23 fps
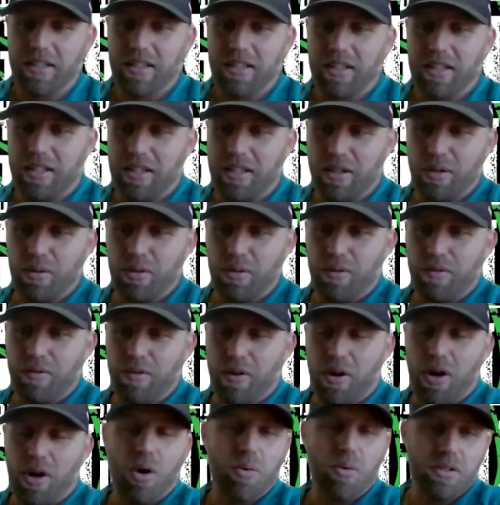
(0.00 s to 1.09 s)
that you have
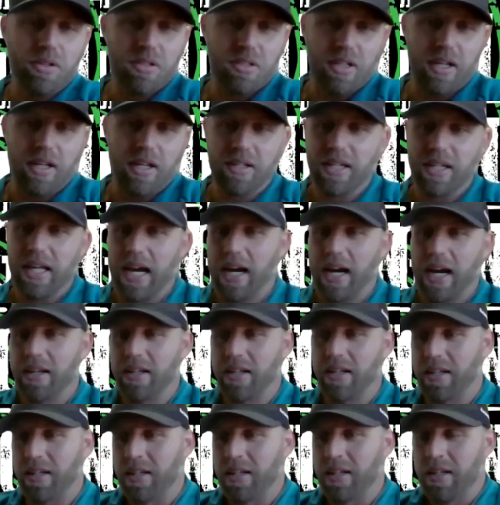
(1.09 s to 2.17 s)
always said,
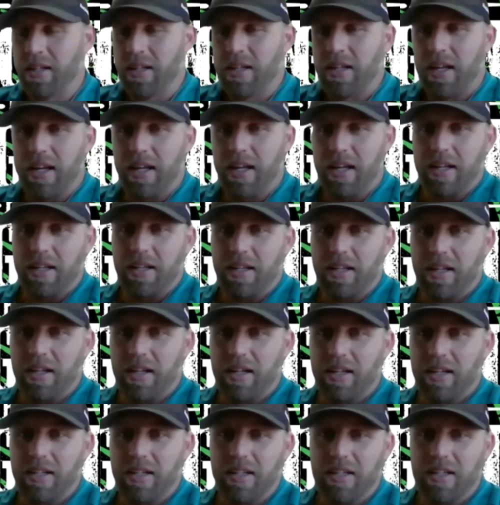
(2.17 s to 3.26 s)
Dad,
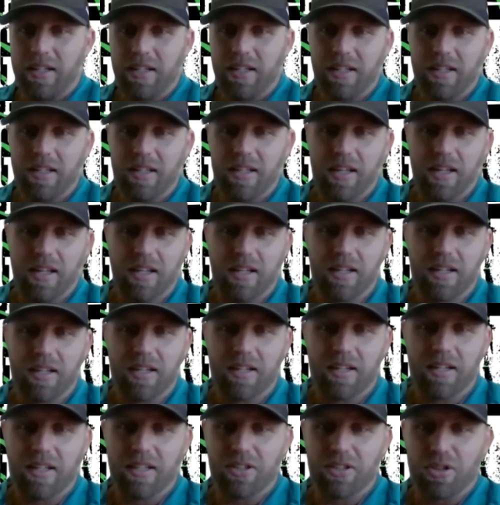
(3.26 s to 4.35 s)
and
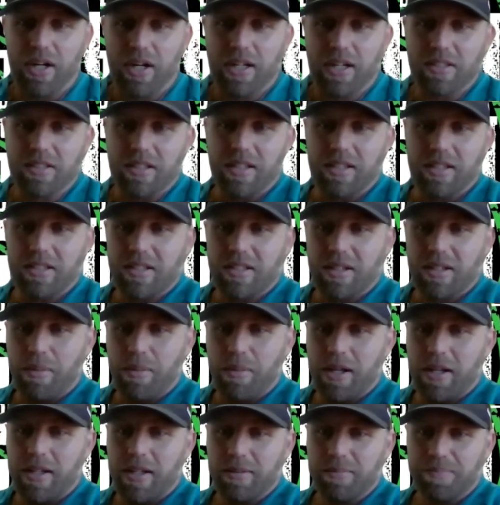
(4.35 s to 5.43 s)
it translates to
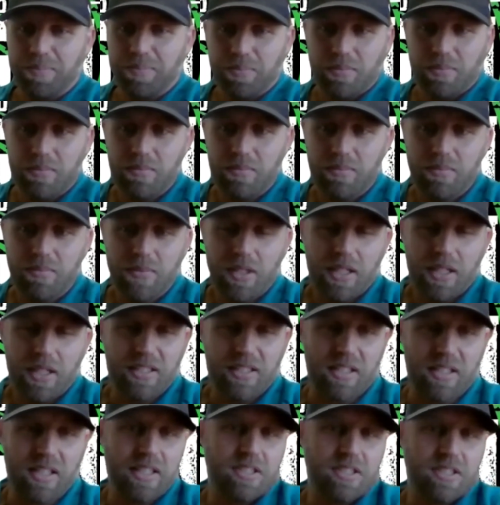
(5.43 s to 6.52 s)
me,
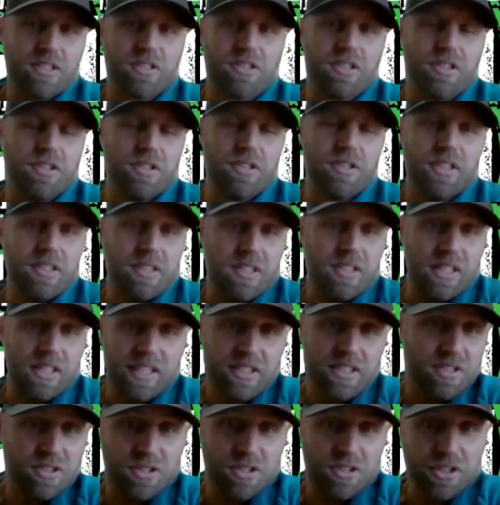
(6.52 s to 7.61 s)
is listen
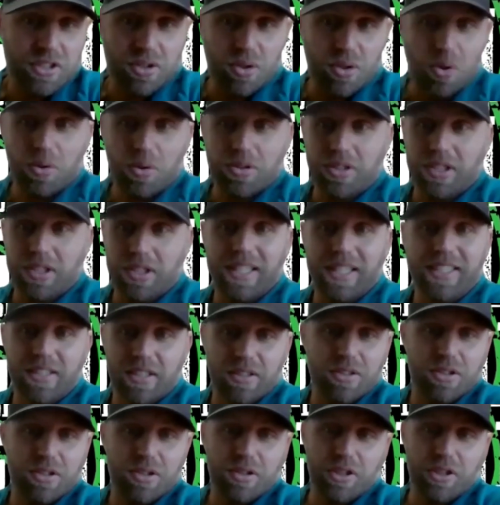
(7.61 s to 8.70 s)
to your horse,
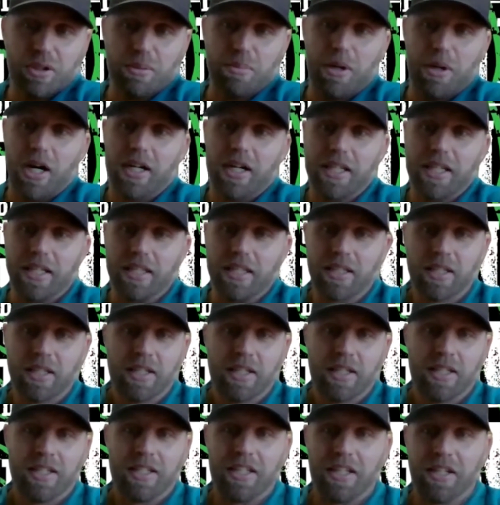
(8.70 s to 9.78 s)
listen to your body.
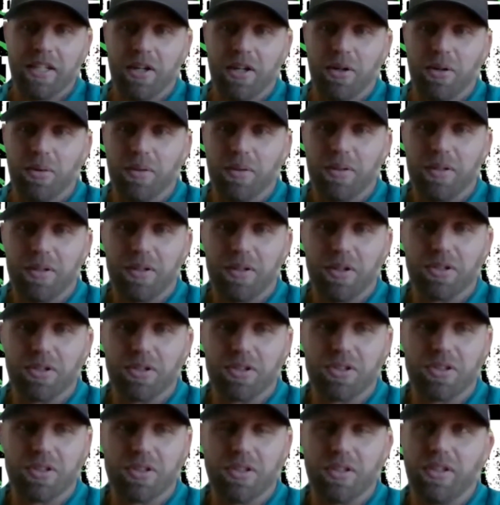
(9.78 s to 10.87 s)
You know,
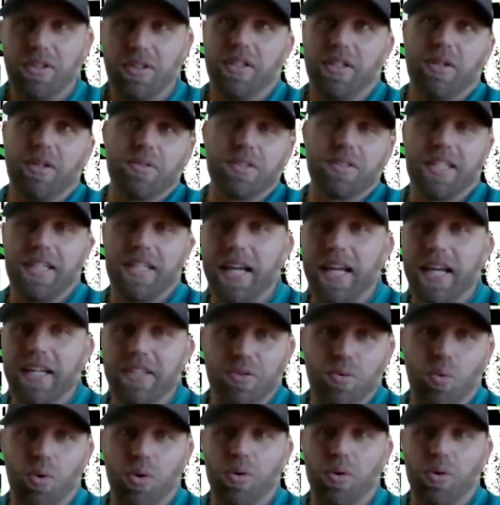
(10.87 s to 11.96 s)
there's, you know, in
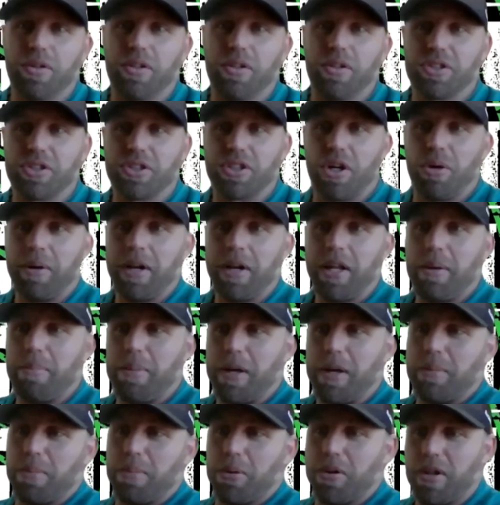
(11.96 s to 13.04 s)
today's world, there's so many
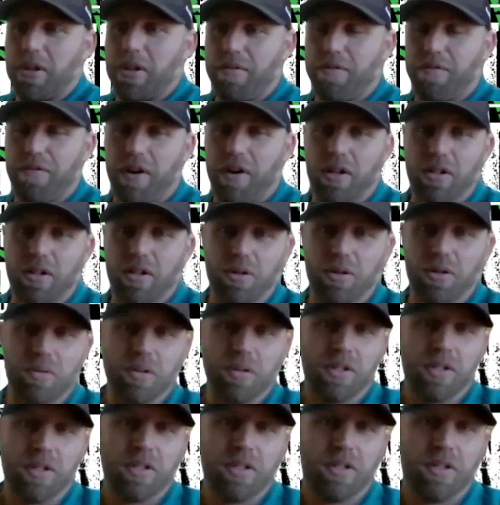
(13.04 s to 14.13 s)
people that
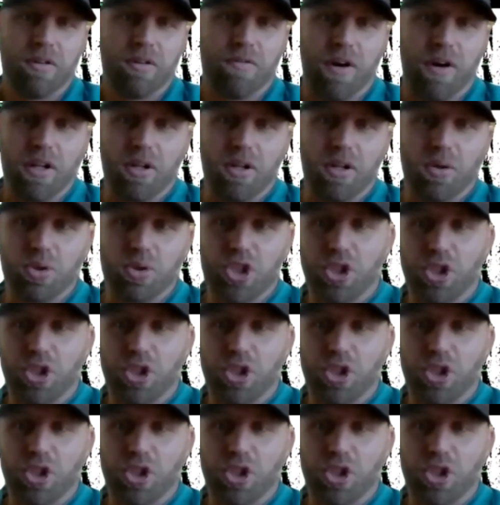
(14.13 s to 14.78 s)
follow